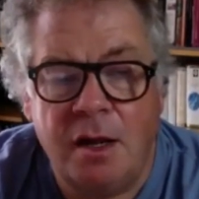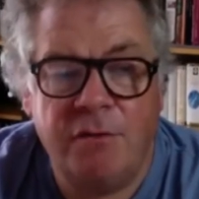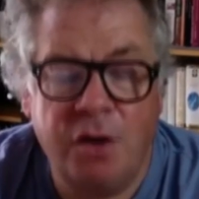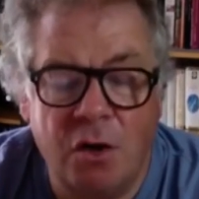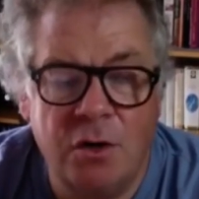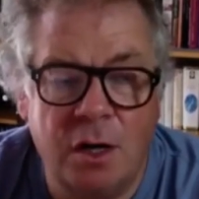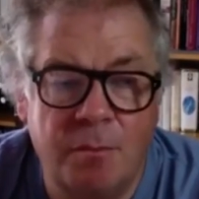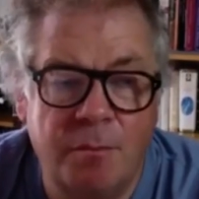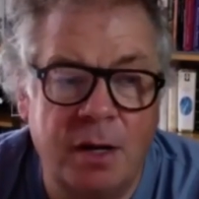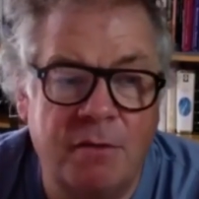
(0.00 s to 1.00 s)
have gone
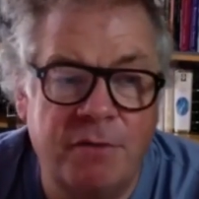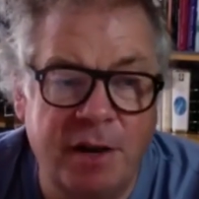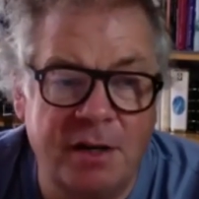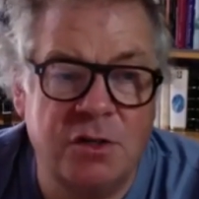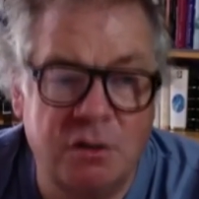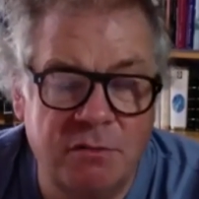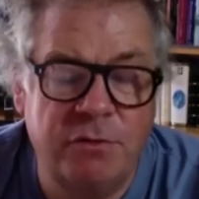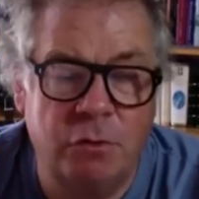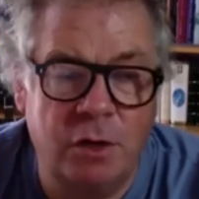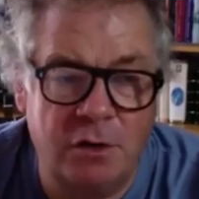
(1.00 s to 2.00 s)
up by a factor of
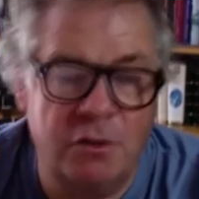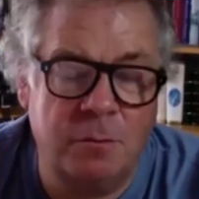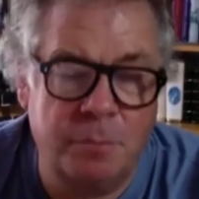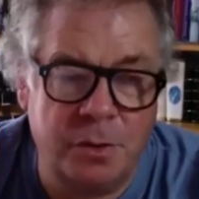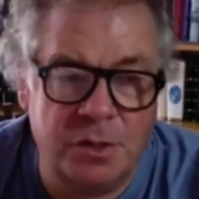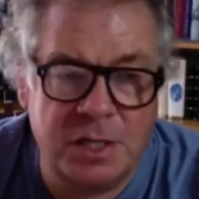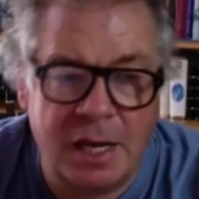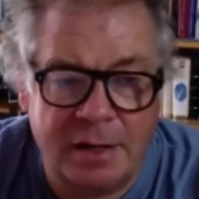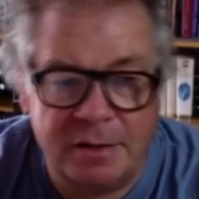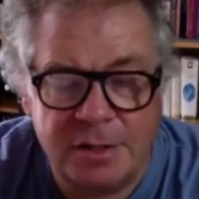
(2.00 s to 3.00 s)

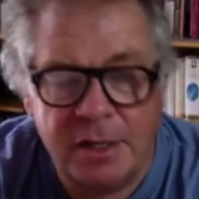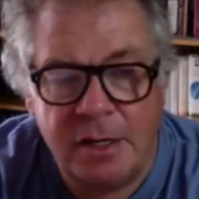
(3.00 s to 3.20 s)
400%.